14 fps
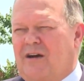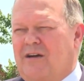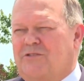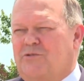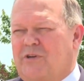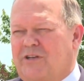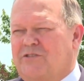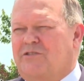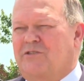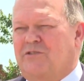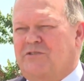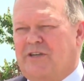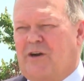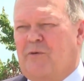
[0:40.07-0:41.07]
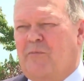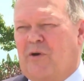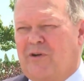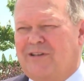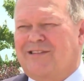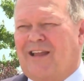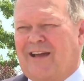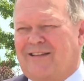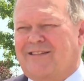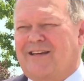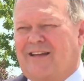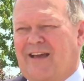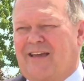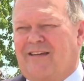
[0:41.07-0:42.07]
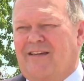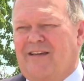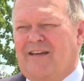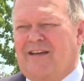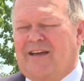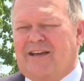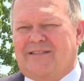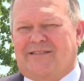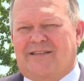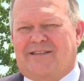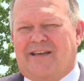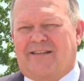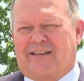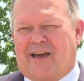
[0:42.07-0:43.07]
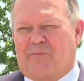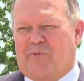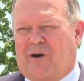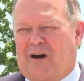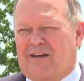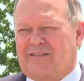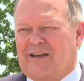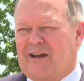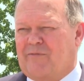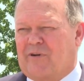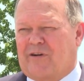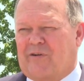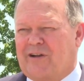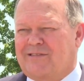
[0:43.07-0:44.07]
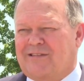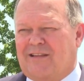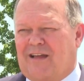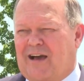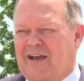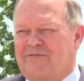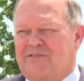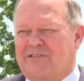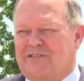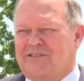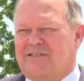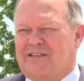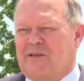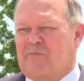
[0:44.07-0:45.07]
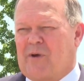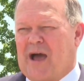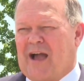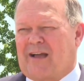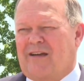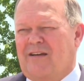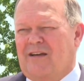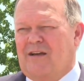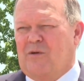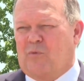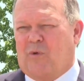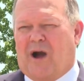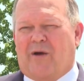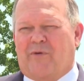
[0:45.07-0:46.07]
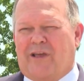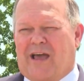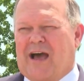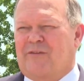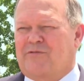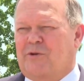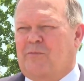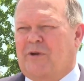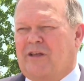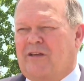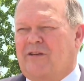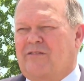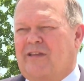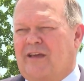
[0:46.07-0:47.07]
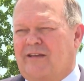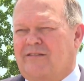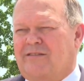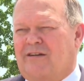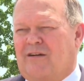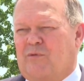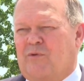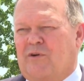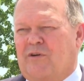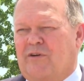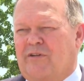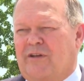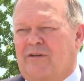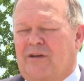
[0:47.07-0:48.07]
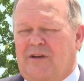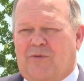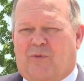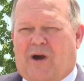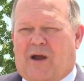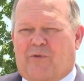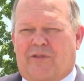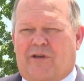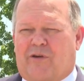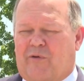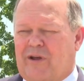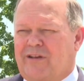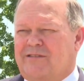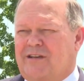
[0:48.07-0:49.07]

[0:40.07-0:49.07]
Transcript: traditional ceremonies like today. It's to take that pause out of our crazy lives and just think back why we have so many good things in our world and why we're the greatest